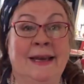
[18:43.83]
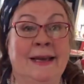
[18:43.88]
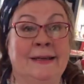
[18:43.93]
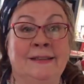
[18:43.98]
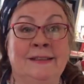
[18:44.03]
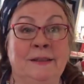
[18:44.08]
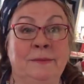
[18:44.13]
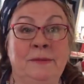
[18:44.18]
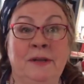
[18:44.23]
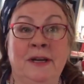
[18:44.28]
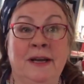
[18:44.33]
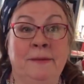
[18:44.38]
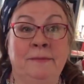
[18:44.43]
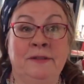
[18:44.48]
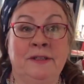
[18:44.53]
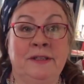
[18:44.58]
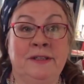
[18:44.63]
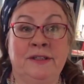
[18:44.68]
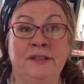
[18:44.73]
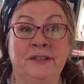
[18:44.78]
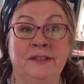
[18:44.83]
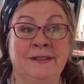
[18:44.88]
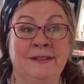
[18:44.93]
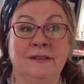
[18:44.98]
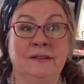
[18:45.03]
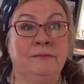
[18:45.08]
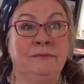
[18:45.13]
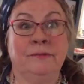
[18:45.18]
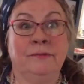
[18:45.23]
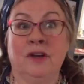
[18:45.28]
yeah, sometimes it
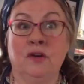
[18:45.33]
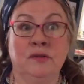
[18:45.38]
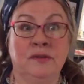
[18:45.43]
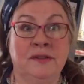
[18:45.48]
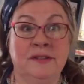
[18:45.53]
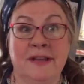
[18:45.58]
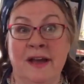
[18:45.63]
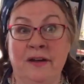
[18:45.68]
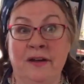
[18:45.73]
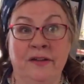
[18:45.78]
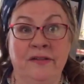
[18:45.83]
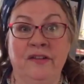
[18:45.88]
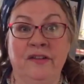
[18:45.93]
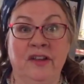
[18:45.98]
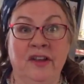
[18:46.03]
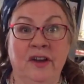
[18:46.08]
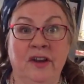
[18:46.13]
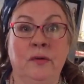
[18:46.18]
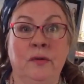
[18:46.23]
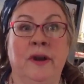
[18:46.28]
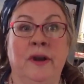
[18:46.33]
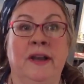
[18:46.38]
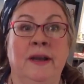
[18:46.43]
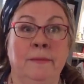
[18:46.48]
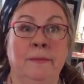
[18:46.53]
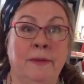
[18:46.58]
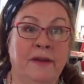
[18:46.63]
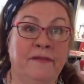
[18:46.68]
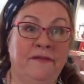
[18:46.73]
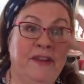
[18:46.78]
just goes south really
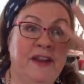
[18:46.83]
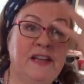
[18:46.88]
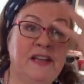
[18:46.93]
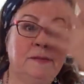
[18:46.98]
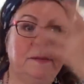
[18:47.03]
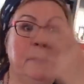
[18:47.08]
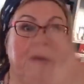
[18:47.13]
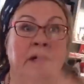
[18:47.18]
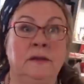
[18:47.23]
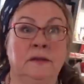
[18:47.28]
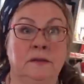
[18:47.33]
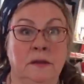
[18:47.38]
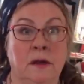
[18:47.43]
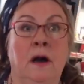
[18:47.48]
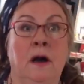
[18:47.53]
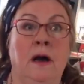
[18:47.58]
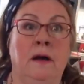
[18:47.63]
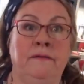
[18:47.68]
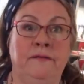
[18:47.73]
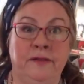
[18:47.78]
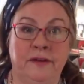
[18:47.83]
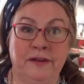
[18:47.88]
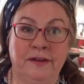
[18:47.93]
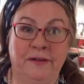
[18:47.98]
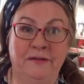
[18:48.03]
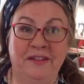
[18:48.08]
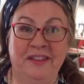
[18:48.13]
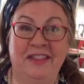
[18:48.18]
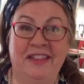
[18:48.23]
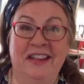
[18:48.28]
quick, and my face melts off,
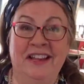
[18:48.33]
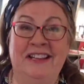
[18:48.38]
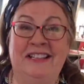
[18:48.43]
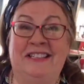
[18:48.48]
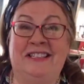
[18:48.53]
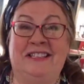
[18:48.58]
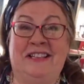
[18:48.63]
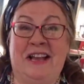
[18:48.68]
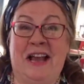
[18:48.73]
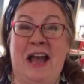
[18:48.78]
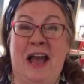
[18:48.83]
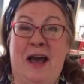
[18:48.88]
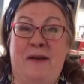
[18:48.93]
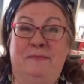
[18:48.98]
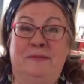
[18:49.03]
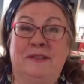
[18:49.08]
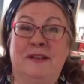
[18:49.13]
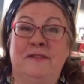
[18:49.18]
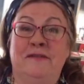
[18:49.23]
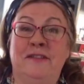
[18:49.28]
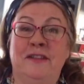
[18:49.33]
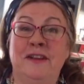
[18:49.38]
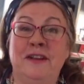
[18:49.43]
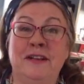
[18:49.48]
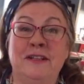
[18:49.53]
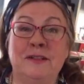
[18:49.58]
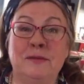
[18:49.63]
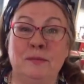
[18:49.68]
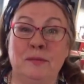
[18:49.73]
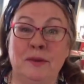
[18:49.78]
and everything stops, and
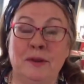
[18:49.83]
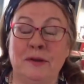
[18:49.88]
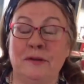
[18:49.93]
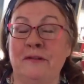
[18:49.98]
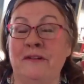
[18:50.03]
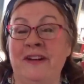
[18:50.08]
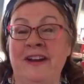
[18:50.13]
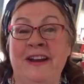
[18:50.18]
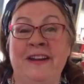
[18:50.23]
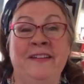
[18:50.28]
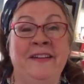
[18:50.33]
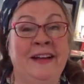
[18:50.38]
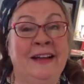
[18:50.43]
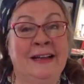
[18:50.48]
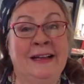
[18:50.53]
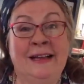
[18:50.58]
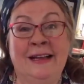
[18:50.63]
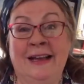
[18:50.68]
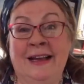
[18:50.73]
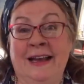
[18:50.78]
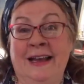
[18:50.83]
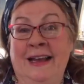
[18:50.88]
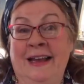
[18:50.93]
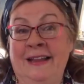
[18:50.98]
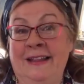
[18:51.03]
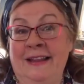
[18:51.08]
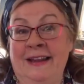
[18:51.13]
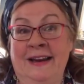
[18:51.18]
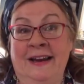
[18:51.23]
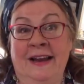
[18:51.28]
everything gets blurry,
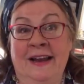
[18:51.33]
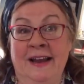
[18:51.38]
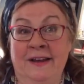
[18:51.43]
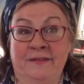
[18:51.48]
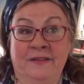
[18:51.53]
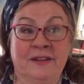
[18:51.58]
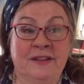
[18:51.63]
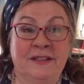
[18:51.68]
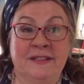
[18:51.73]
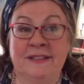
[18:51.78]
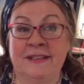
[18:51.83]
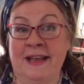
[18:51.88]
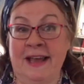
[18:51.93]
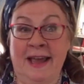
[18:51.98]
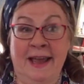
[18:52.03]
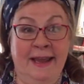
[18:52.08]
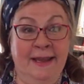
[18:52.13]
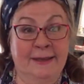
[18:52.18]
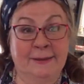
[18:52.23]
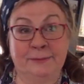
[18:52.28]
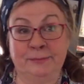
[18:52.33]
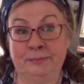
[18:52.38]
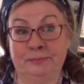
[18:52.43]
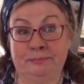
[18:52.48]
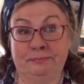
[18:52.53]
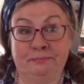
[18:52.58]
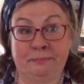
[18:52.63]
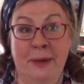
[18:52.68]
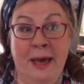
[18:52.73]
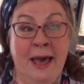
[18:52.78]
and then I have to just say,
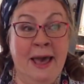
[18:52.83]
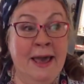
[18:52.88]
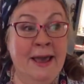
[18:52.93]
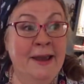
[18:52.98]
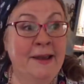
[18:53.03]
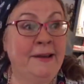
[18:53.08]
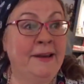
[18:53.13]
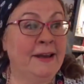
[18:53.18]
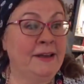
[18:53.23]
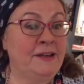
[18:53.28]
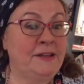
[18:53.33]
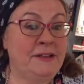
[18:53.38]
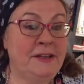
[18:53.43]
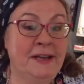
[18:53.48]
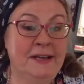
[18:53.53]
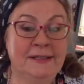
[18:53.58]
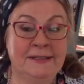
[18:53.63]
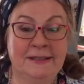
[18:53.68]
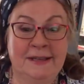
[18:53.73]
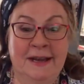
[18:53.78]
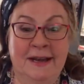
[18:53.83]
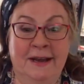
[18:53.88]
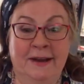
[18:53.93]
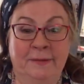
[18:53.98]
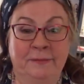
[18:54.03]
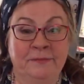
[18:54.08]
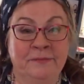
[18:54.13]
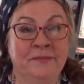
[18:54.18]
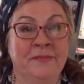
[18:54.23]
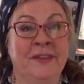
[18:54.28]
bye, catch you next
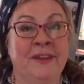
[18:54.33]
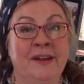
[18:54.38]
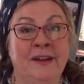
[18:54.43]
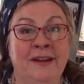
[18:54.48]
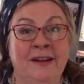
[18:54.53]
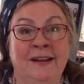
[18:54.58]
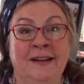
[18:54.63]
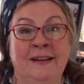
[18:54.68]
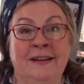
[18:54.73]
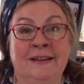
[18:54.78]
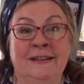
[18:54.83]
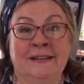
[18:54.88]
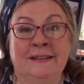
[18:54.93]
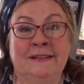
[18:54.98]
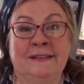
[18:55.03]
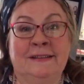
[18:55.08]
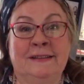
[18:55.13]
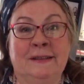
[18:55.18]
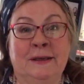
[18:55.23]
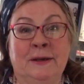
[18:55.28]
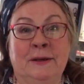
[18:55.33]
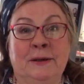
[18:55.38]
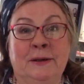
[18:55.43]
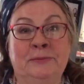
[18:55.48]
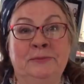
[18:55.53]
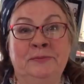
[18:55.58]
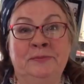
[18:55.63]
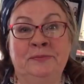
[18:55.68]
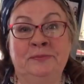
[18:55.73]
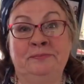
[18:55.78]
time.
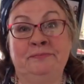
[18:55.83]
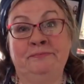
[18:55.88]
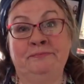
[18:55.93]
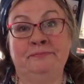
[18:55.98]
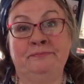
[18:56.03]
So,